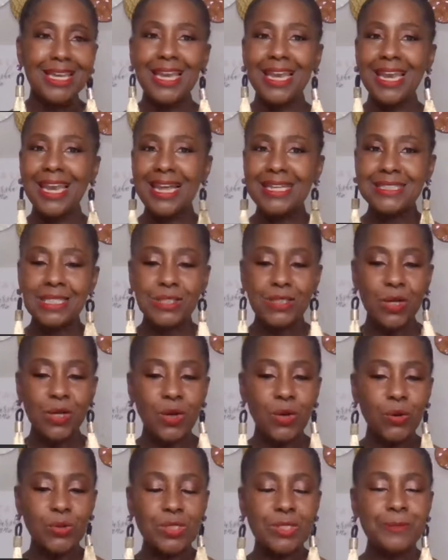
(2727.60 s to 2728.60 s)
Let it
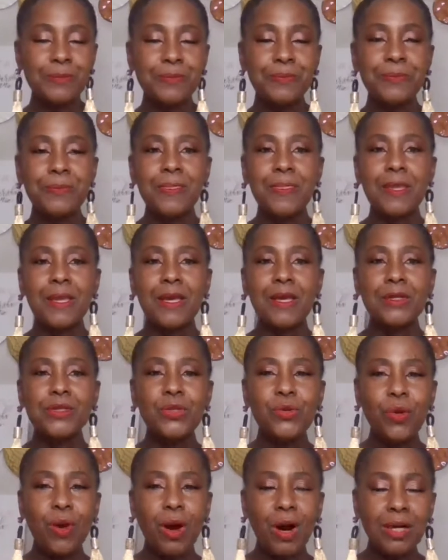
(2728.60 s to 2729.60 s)
out.
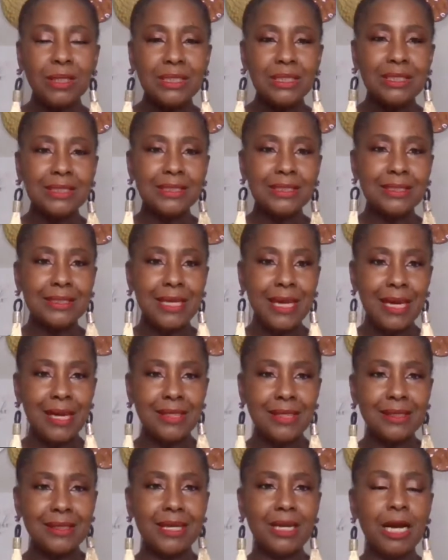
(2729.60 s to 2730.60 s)
You
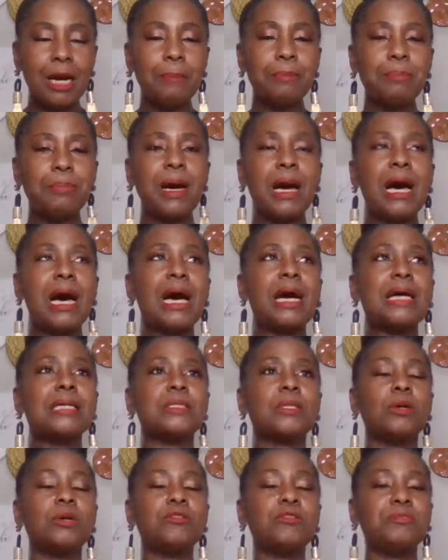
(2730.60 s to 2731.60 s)
understand that a
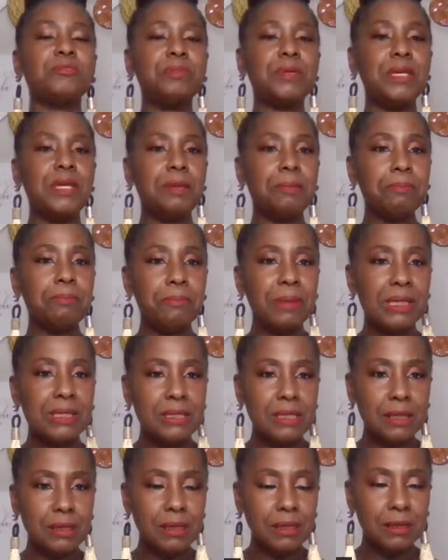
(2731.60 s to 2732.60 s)
part of being
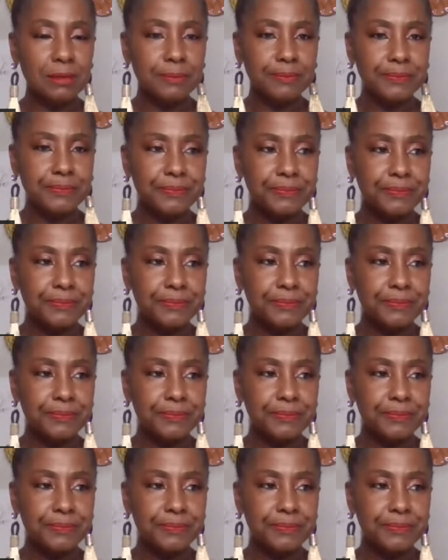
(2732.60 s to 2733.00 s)
bitter